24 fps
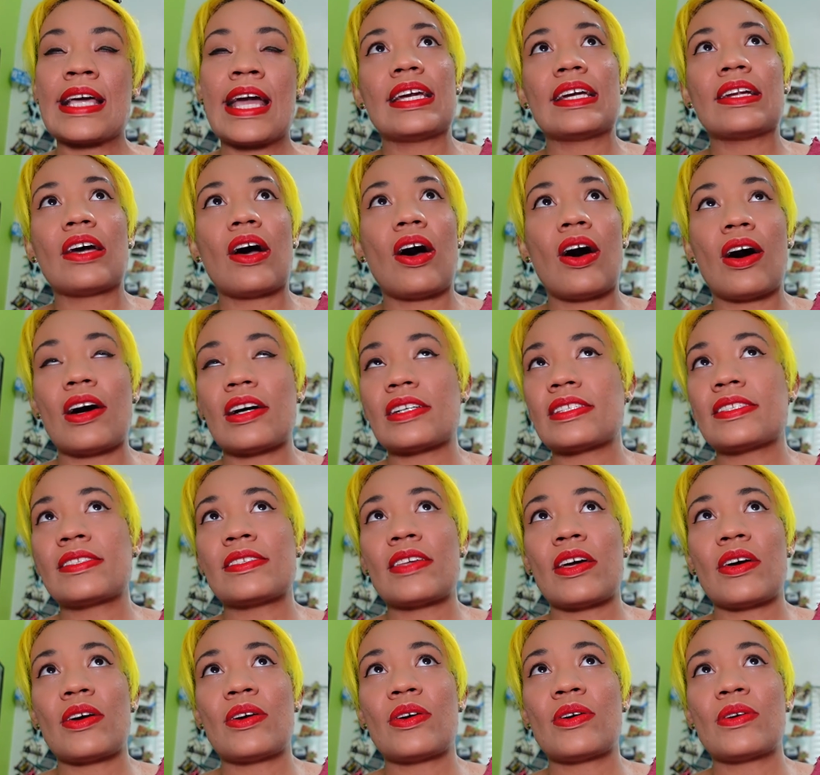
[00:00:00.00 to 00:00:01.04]
It
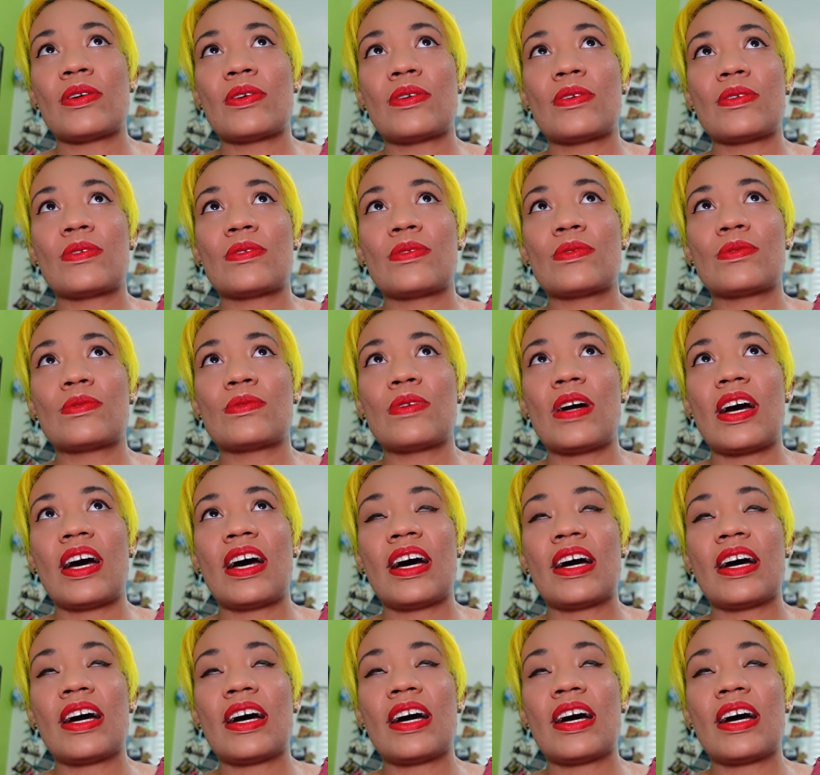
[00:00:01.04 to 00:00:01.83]
also,